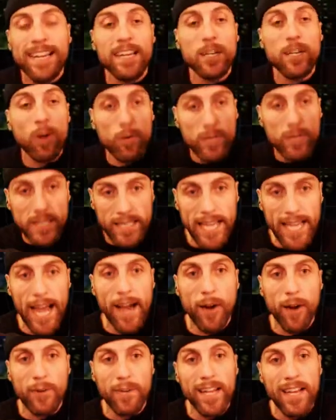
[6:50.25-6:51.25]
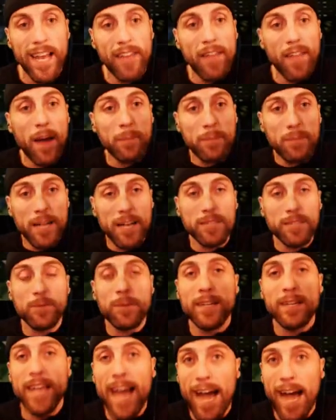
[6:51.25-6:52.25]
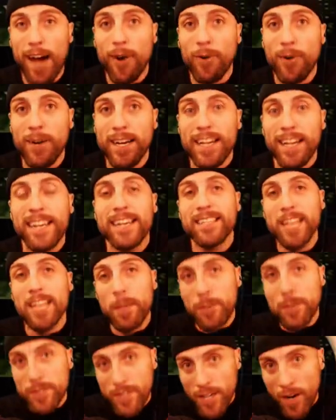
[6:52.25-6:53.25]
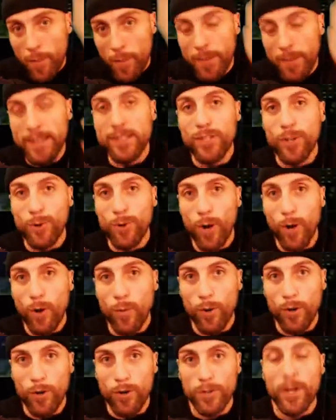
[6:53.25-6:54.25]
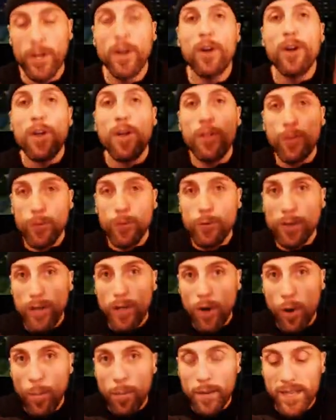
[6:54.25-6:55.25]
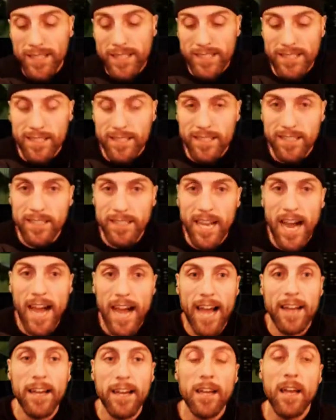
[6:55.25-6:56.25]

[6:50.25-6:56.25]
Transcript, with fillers: goes down, and that plasma now is able to come into our world through the openings in the sky.